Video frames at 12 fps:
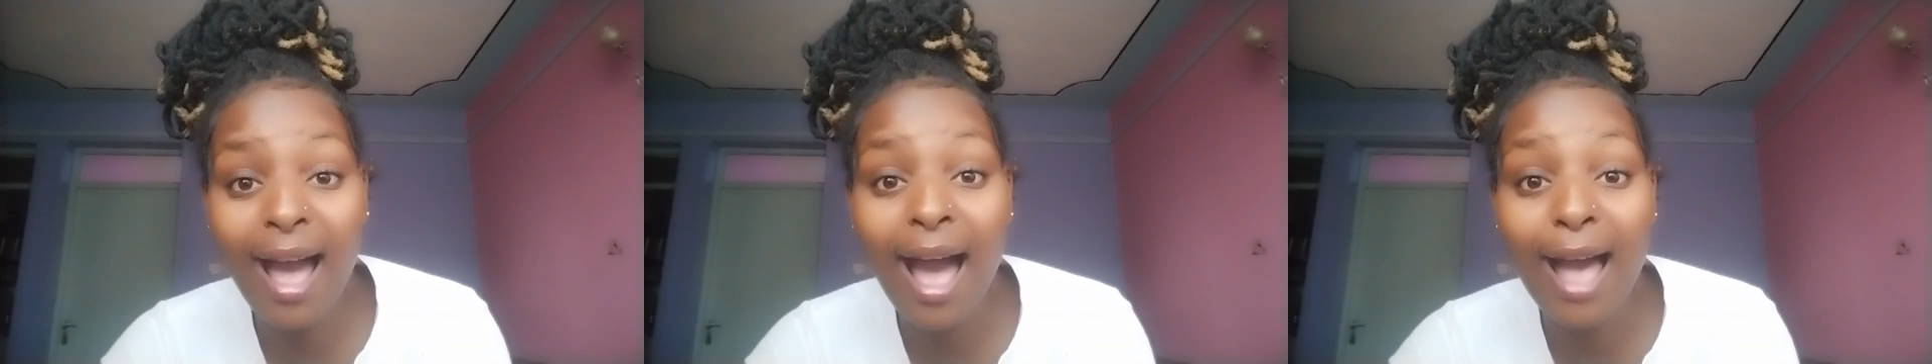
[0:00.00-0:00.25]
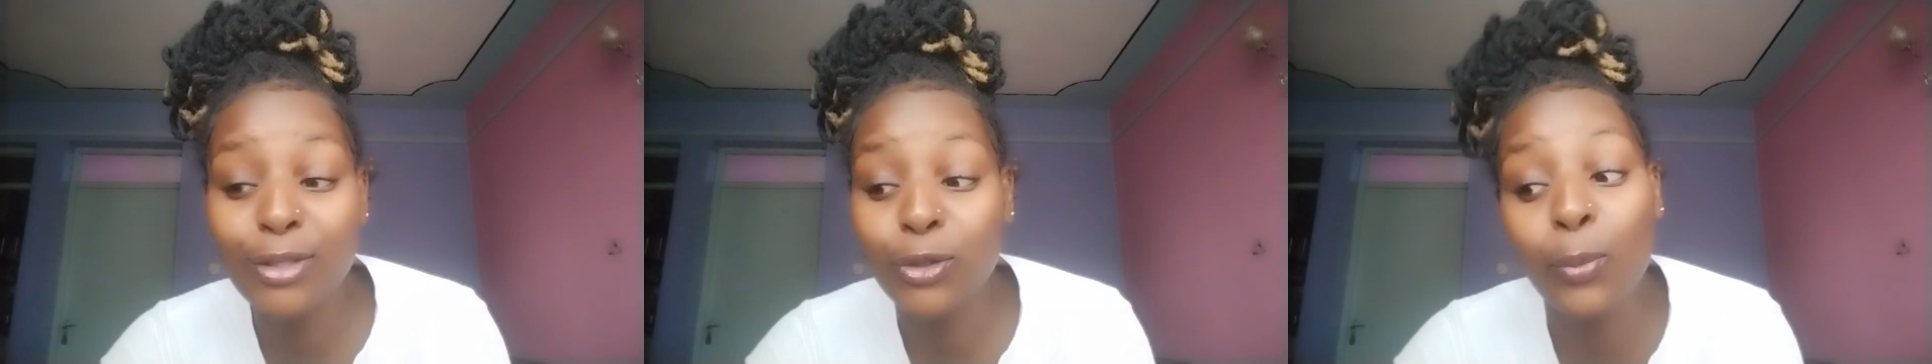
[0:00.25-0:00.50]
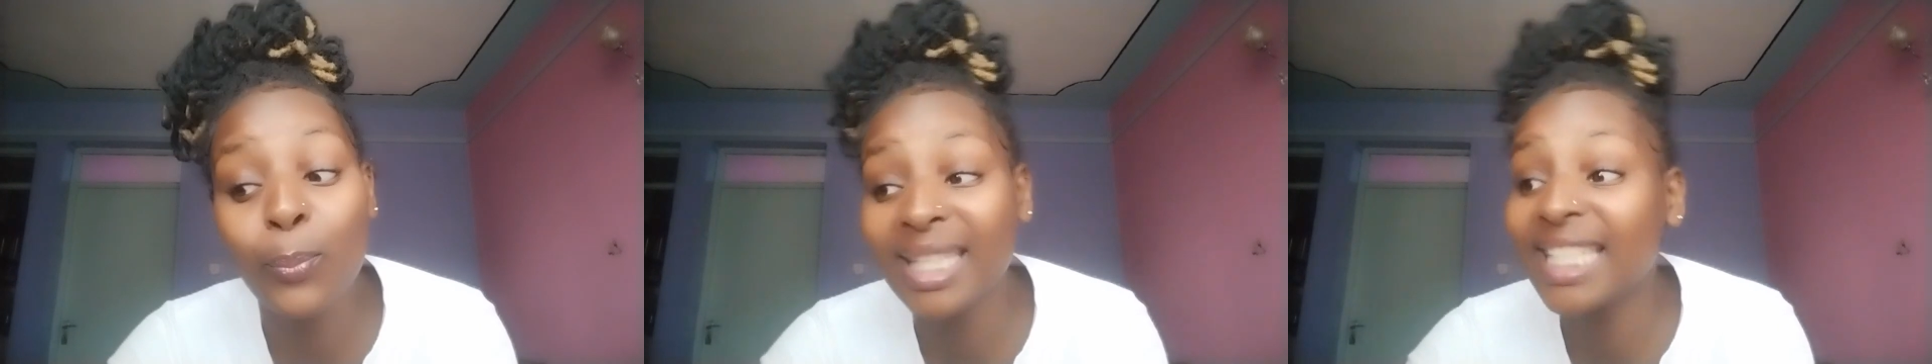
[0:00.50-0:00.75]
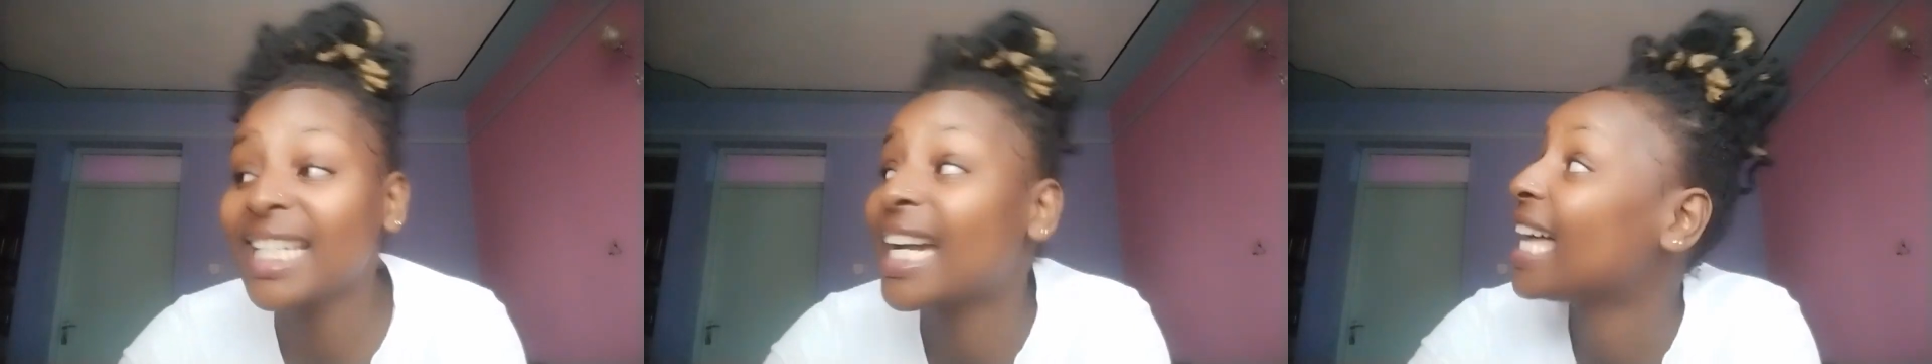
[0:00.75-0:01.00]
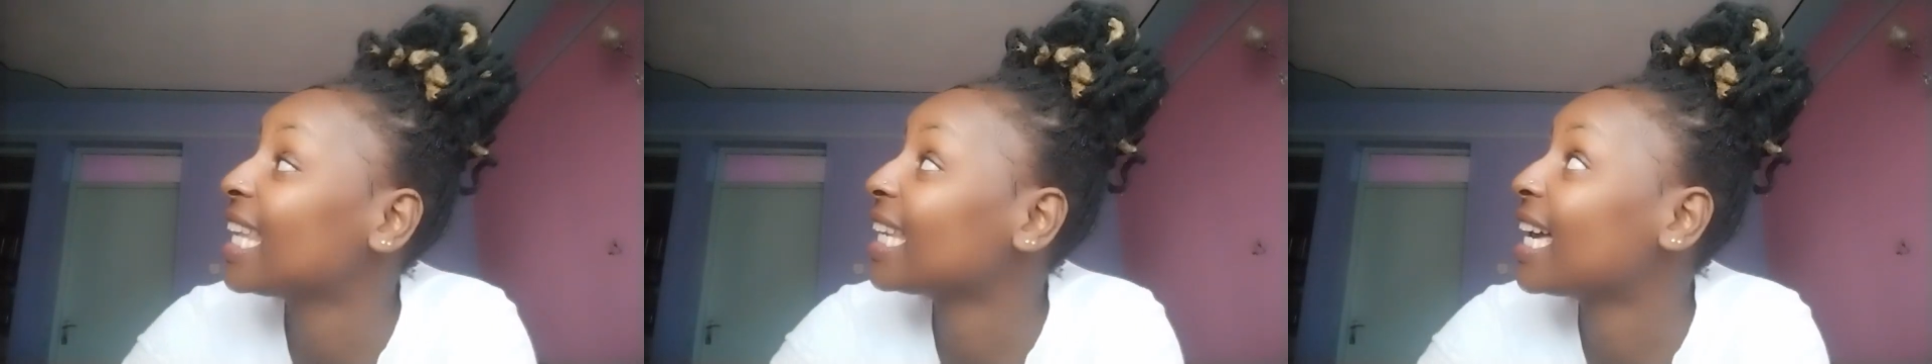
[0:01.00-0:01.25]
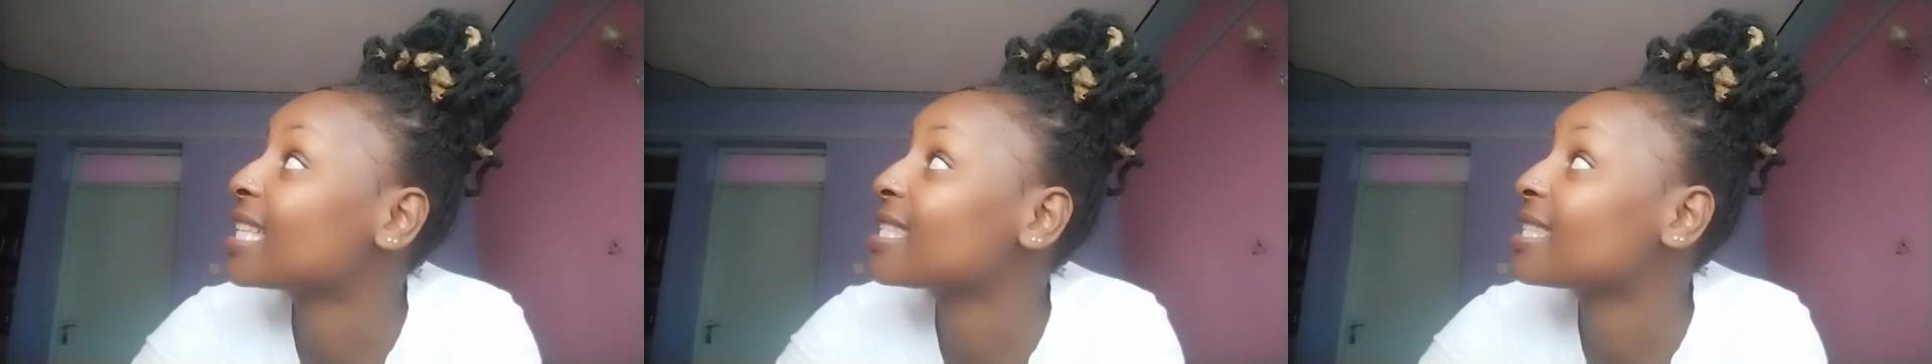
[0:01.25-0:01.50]
has so many
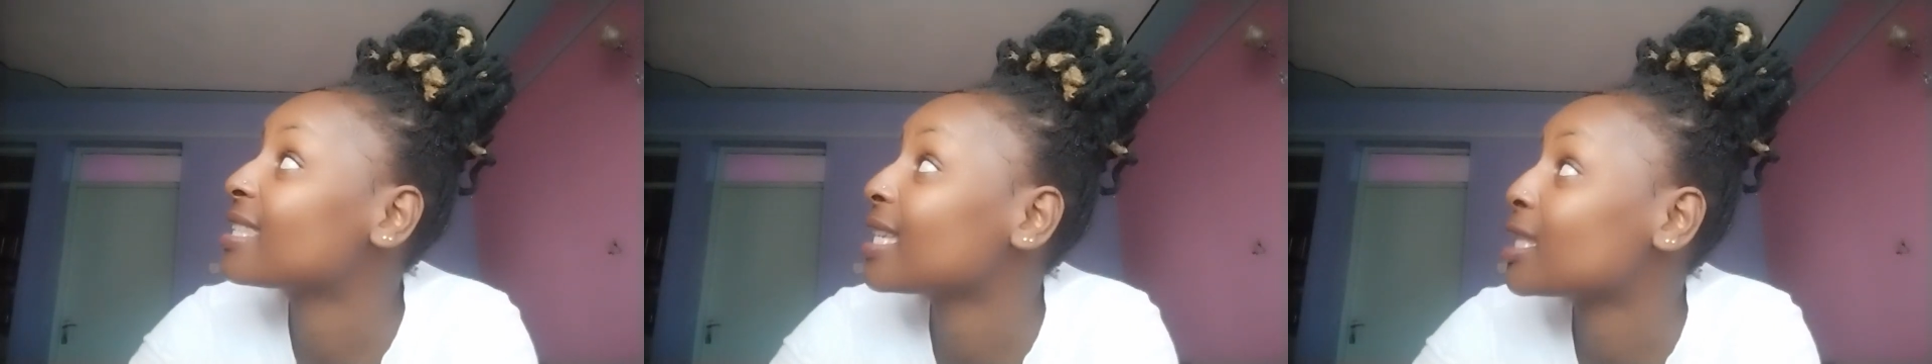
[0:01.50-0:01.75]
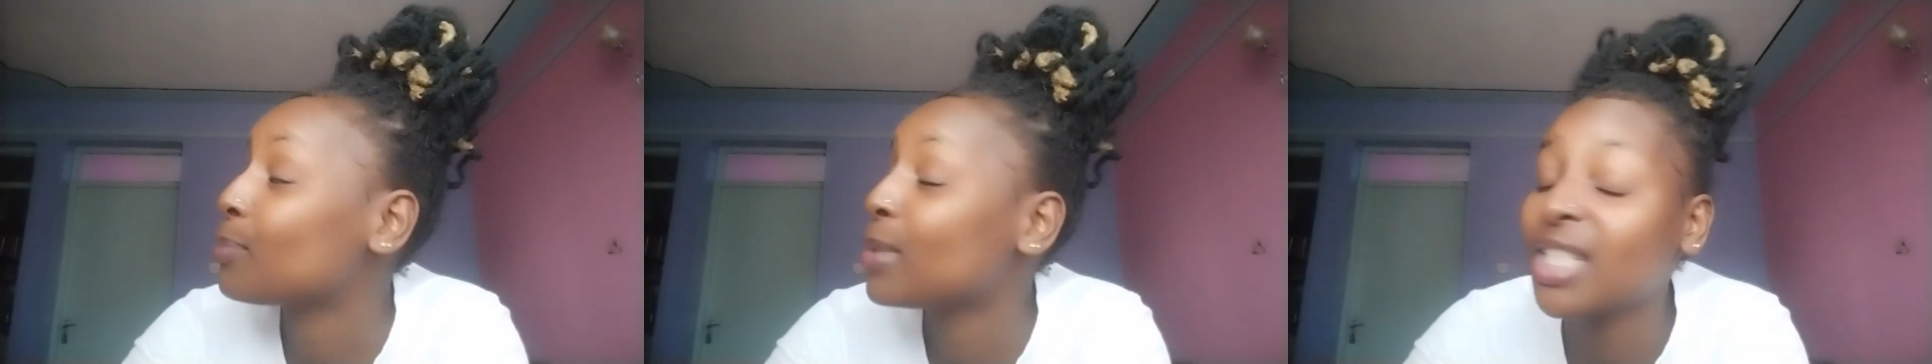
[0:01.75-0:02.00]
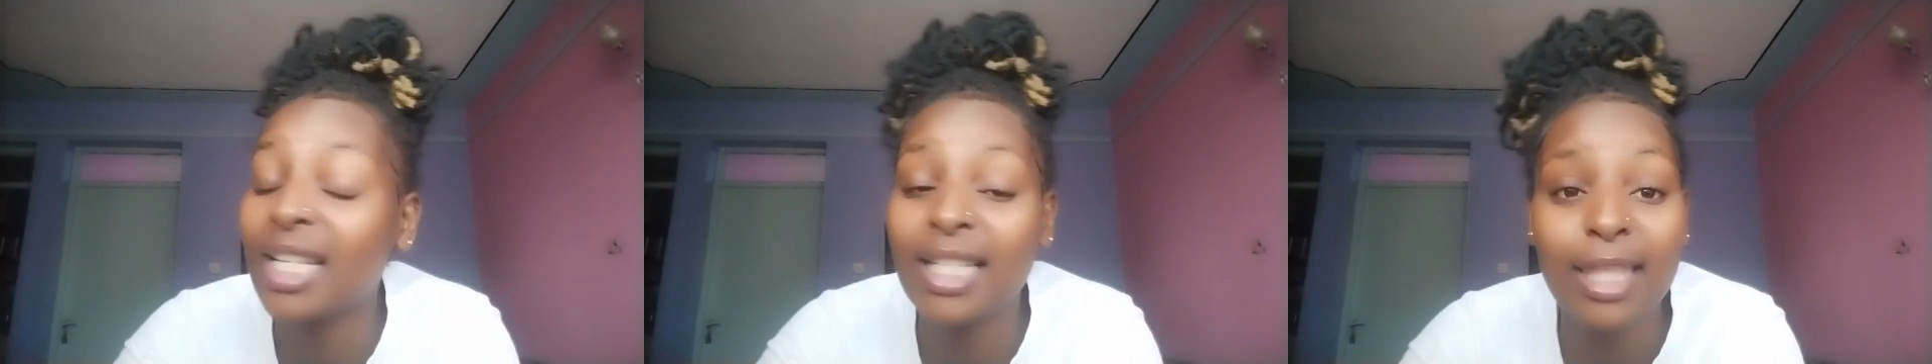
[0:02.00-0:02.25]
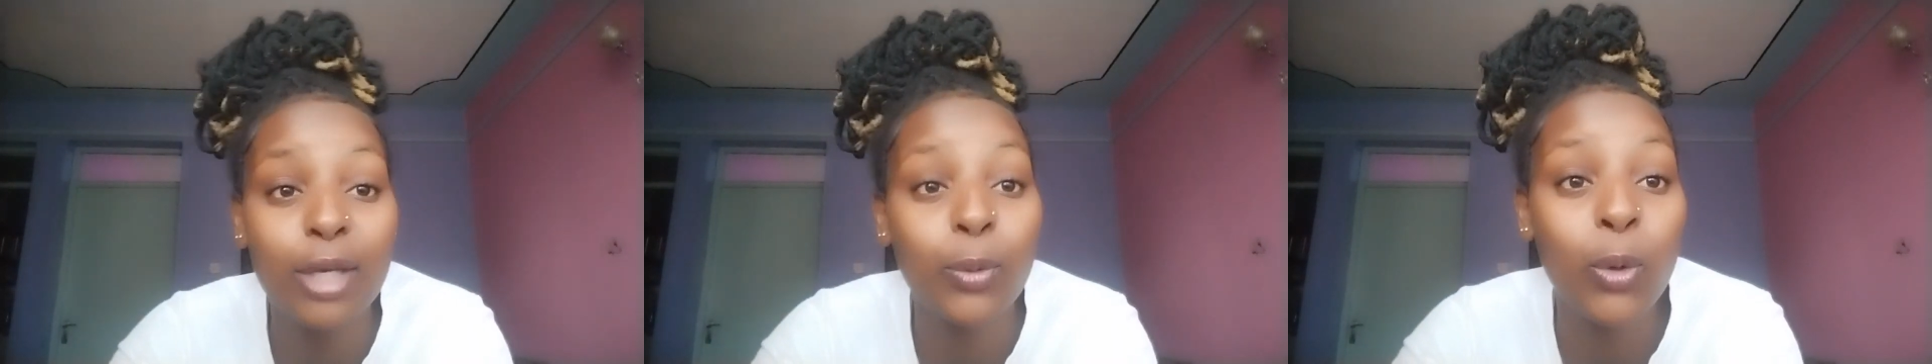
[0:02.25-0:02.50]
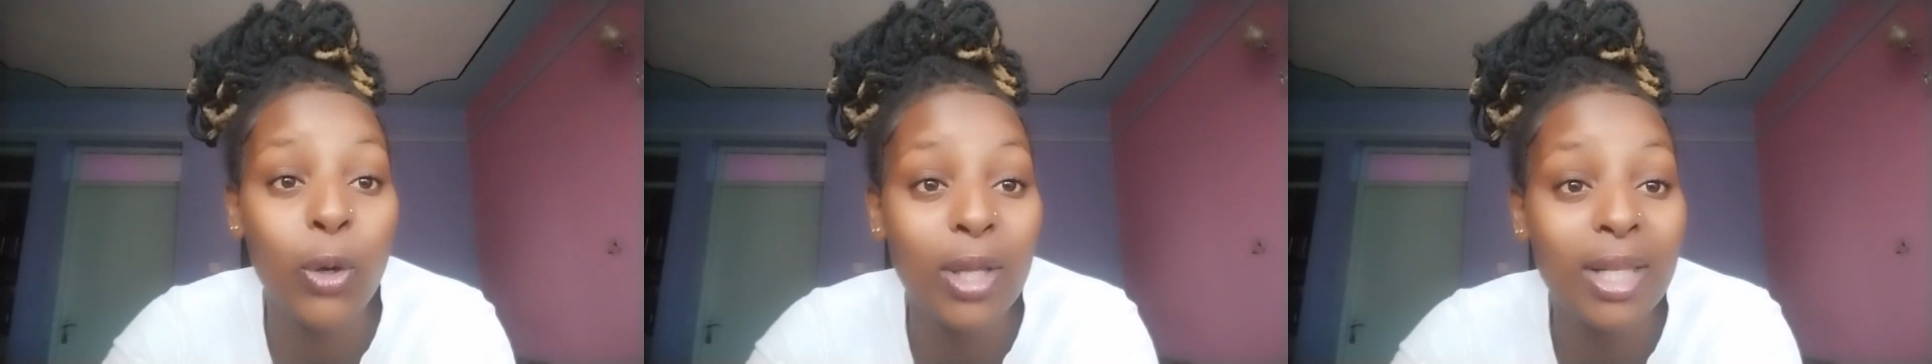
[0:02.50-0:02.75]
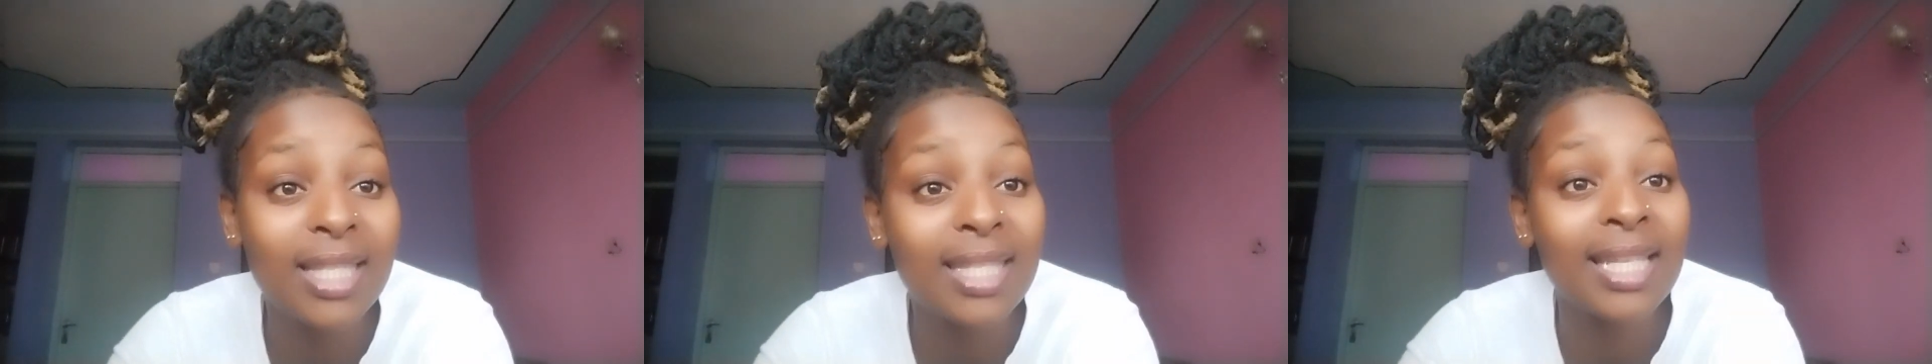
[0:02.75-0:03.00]
colors, especially the
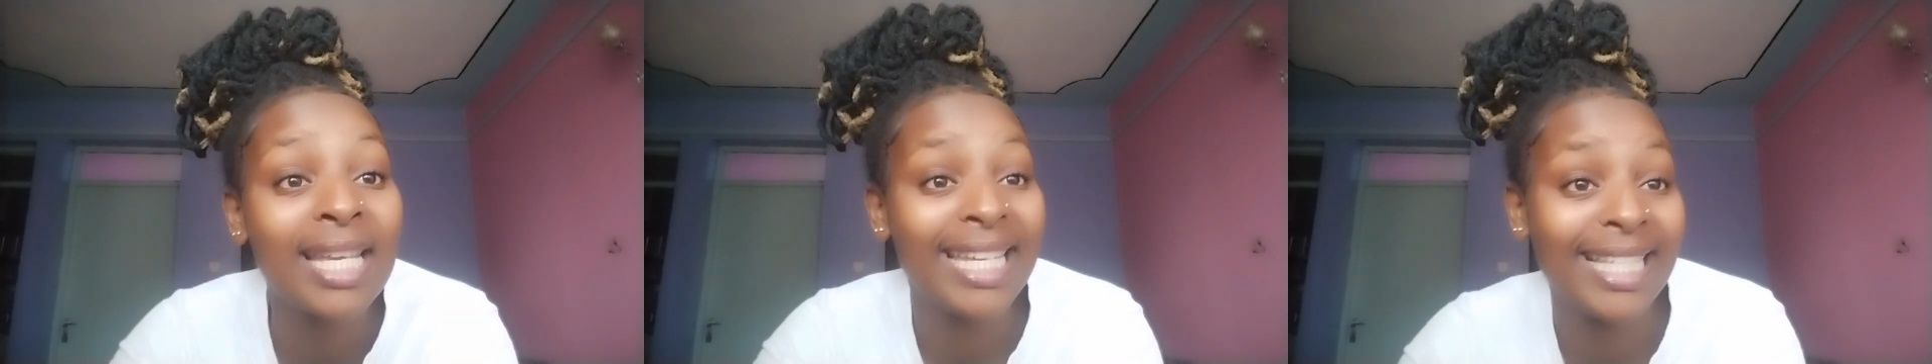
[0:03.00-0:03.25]
walls.